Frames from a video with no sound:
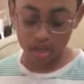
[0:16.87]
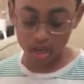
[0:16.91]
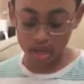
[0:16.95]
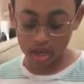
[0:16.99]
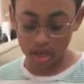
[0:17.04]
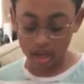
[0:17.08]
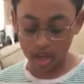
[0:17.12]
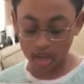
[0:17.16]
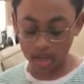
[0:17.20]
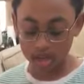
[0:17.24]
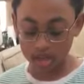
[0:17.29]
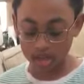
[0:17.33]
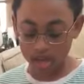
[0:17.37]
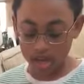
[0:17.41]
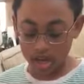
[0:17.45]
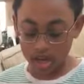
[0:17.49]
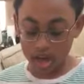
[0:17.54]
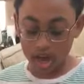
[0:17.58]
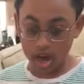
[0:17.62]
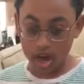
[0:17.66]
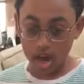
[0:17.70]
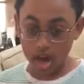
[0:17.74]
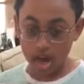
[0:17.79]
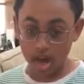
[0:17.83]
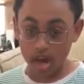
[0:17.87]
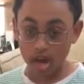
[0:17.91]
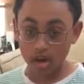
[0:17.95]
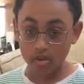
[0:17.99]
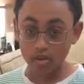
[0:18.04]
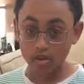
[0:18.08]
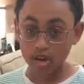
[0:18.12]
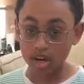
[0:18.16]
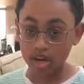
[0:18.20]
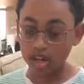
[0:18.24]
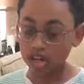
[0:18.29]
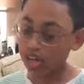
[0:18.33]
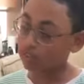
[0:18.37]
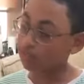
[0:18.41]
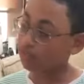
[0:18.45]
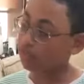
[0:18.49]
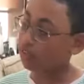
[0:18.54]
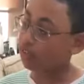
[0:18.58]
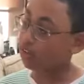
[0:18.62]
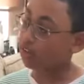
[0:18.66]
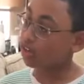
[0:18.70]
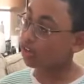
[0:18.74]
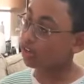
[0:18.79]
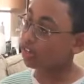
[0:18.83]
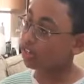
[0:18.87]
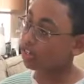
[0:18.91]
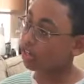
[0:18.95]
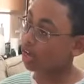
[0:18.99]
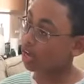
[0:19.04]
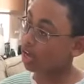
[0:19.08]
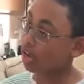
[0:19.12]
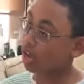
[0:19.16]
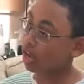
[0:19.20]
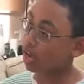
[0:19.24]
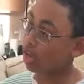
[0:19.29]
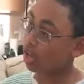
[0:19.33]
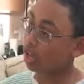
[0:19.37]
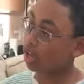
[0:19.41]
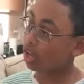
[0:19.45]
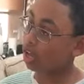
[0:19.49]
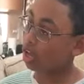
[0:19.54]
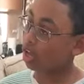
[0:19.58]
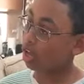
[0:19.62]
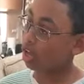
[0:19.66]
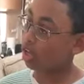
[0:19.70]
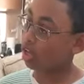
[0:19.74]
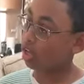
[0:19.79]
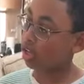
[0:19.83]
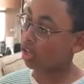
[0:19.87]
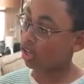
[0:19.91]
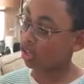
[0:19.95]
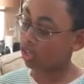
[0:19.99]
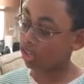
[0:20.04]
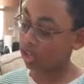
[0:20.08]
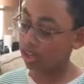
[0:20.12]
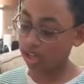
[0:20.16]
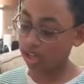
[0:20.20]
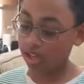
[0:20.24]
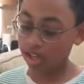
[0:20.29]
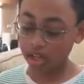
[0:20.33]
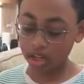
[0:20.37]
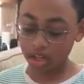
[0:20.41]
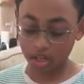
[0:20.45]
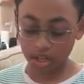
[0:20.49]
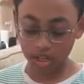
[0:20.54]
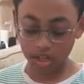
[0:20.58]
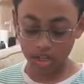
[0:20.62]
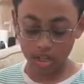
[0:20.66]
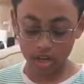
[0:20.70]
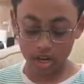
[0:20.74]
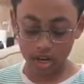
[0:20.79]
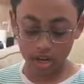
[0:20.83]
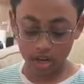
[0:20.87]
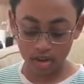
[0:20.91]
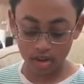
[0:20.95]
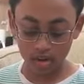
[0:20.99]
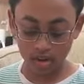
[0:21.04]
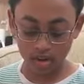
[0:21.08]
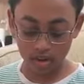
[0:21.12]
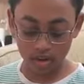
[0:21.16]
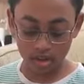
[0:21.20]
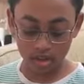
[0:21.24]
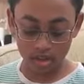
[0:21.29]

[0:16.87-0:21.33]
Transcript: And uh, what I did first, I uh, cleaned it out.